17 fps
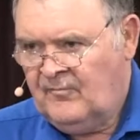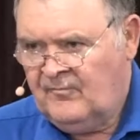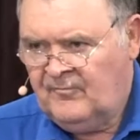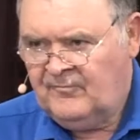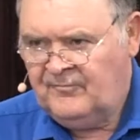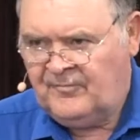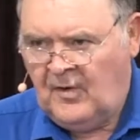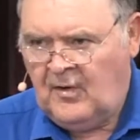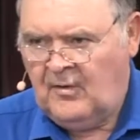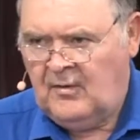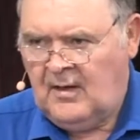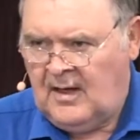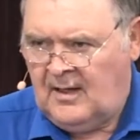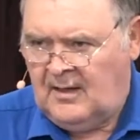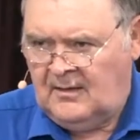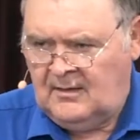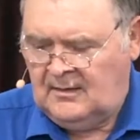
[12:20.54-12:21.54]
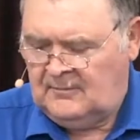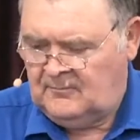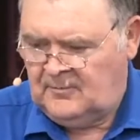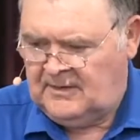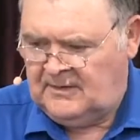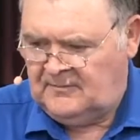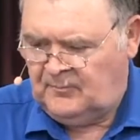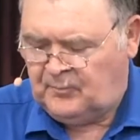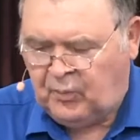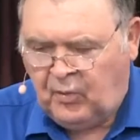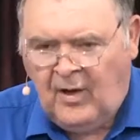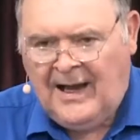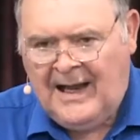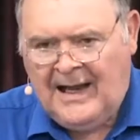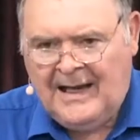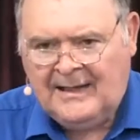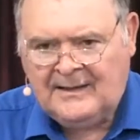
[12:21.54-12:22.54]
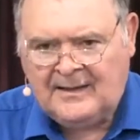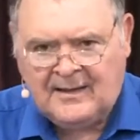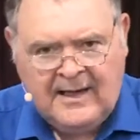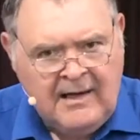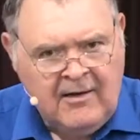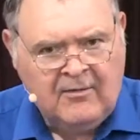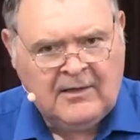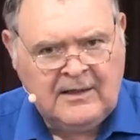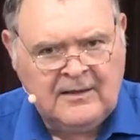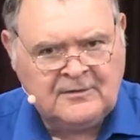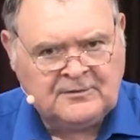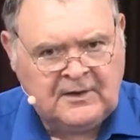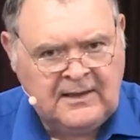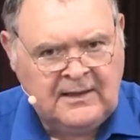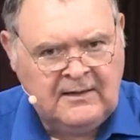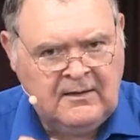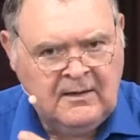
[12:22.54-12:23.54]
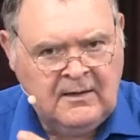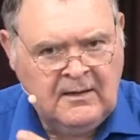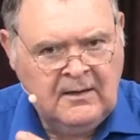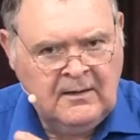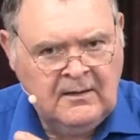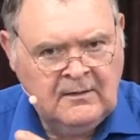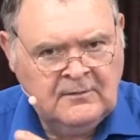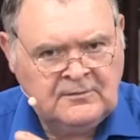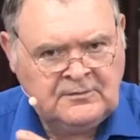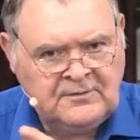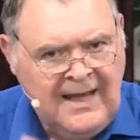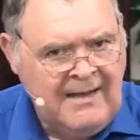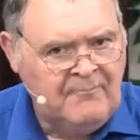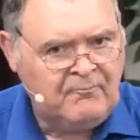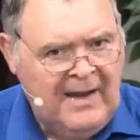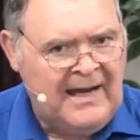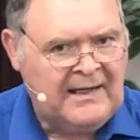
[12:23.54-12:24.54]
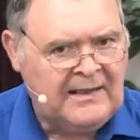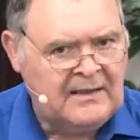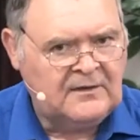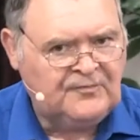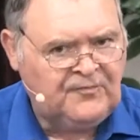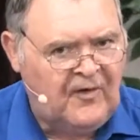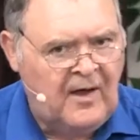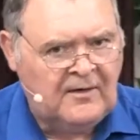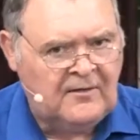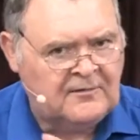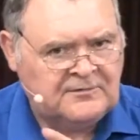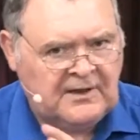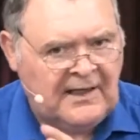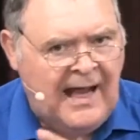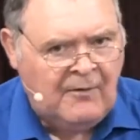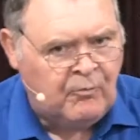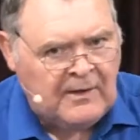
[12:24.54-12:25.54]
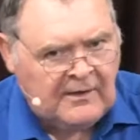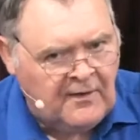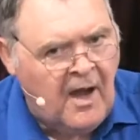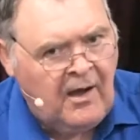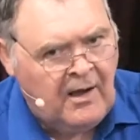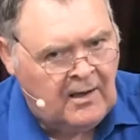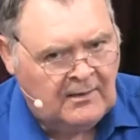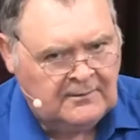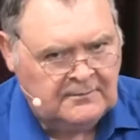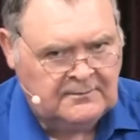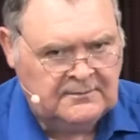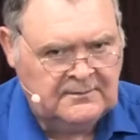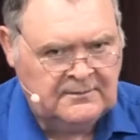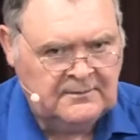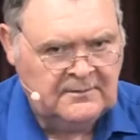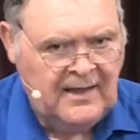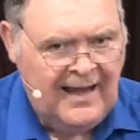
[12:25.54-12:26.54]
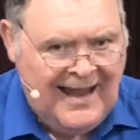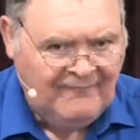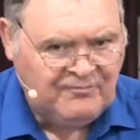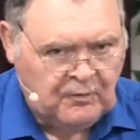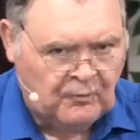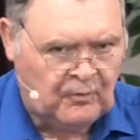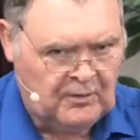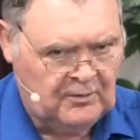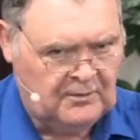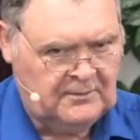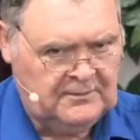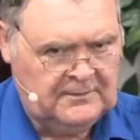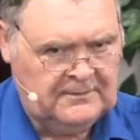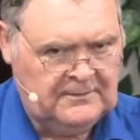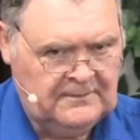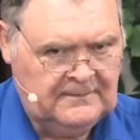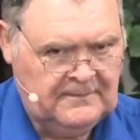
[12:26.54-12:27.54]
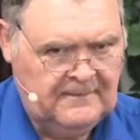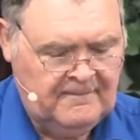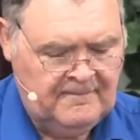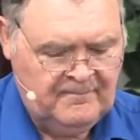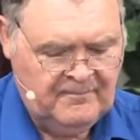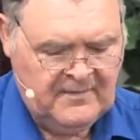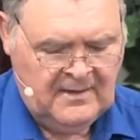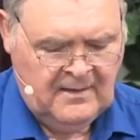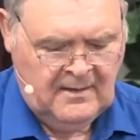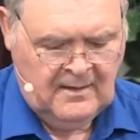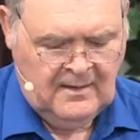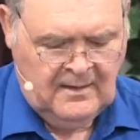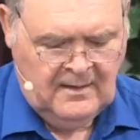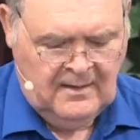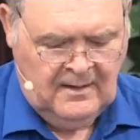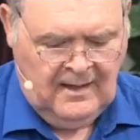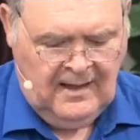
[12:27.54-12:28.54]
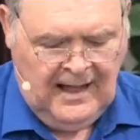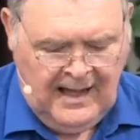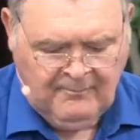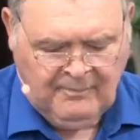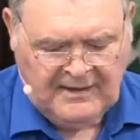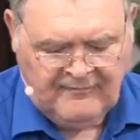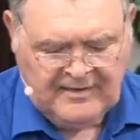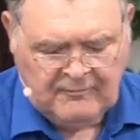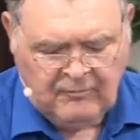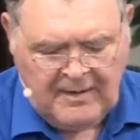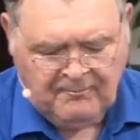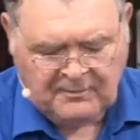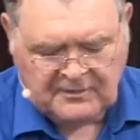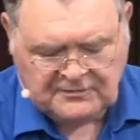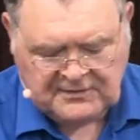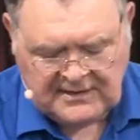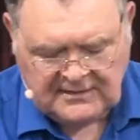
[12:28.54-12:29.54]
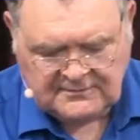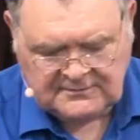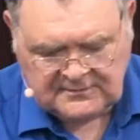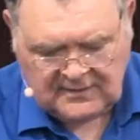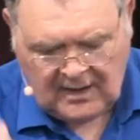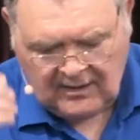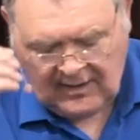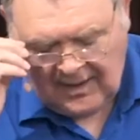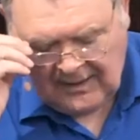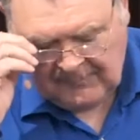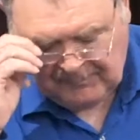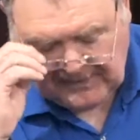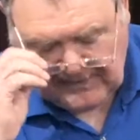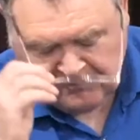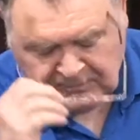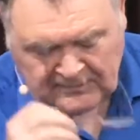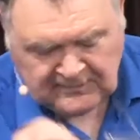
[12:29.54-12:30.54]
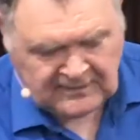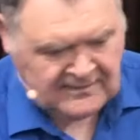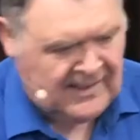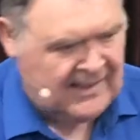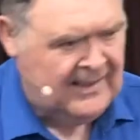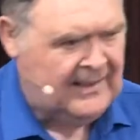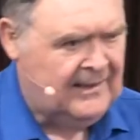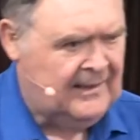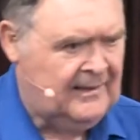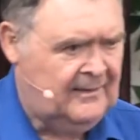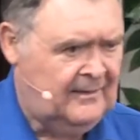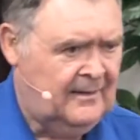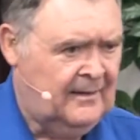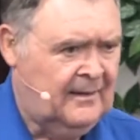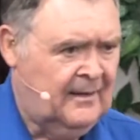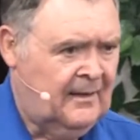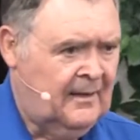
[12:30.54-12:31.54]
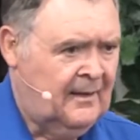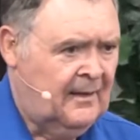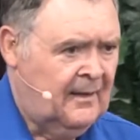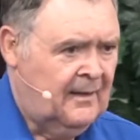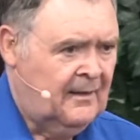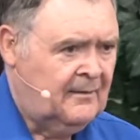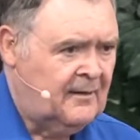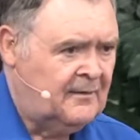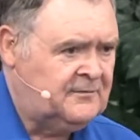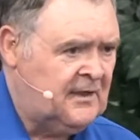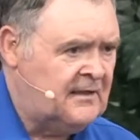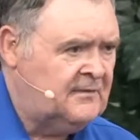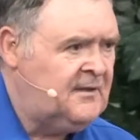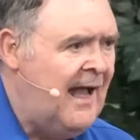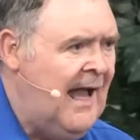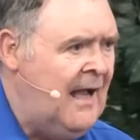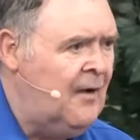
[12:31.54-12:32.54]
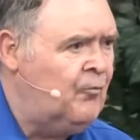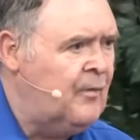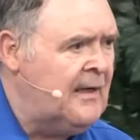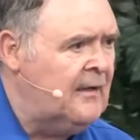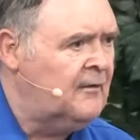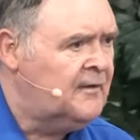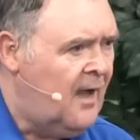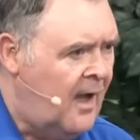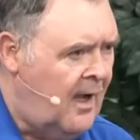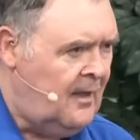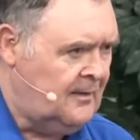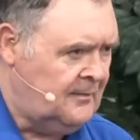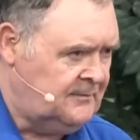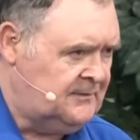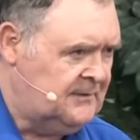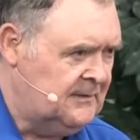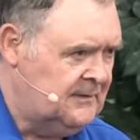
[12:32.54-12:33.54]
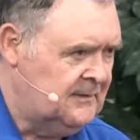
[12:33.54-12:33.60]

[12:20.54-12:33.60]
with pride and arrogance, he snapped back at his father and said, I will not, afterward. I believe he represents a lot of people today that says, I will not